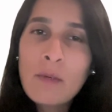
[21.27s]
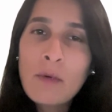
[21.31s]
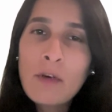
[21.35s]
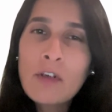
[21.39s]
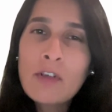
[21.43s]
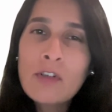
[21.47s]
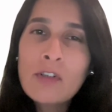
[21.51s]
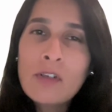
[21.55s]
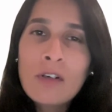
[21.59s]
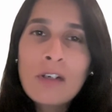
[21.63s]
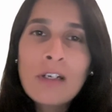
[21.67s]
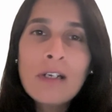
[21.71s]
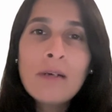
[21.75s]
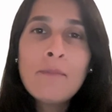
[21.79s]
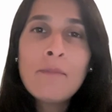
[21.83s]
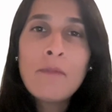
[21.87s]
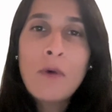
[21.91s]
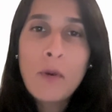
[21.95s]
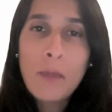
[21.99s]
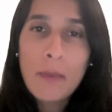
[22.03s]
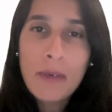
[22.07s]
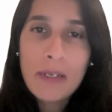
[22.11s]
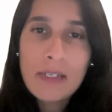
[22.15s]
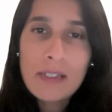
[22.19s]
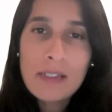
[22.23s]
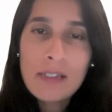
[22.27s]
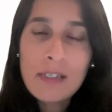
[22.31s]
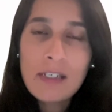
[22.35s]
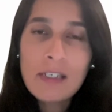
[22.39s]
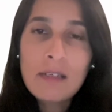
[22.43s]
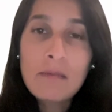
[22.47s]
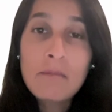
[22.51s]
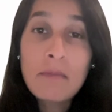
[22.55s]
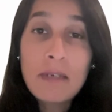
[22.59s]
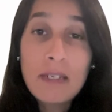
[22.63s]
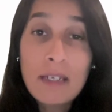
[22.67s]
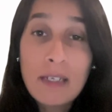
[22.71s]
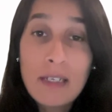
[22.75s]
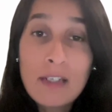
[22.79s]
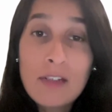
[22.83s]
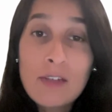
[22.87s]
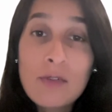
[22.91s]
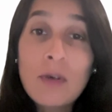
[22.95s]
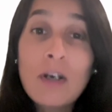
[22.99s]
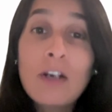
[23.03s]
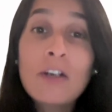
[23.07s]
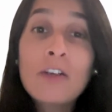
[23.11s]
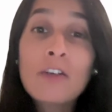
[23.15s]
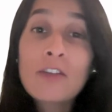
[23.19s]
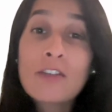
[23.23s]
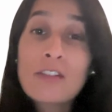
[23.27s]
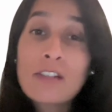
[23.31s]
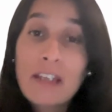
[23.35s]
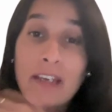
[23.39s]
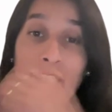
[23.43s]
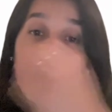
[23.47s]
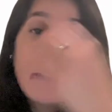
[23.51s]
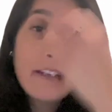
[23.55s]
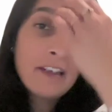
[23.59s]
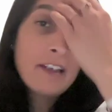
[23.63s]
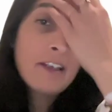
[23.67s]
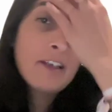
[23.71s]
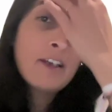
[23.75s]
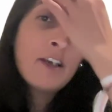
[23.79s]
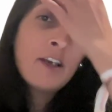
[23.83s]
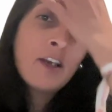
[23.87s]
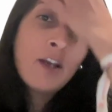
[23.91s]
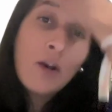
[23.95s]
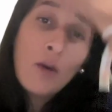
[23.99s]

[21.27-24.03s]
where you took a moment and a minute to understand